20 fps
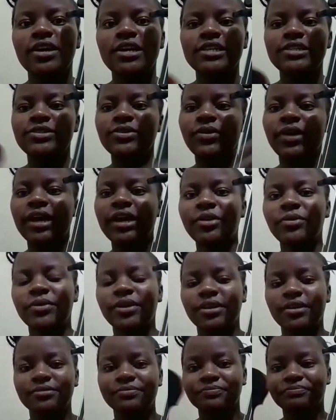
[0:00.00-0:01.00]
So
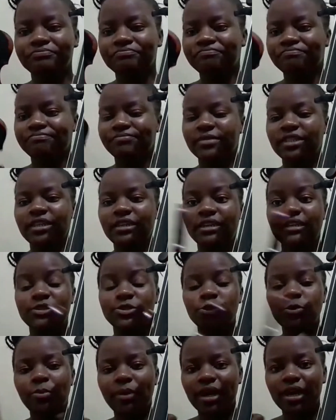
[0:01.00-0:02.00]
anyway,
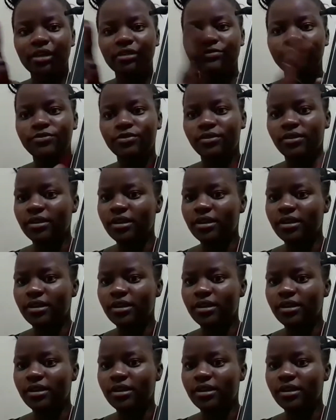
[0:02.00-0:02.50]
super helpful.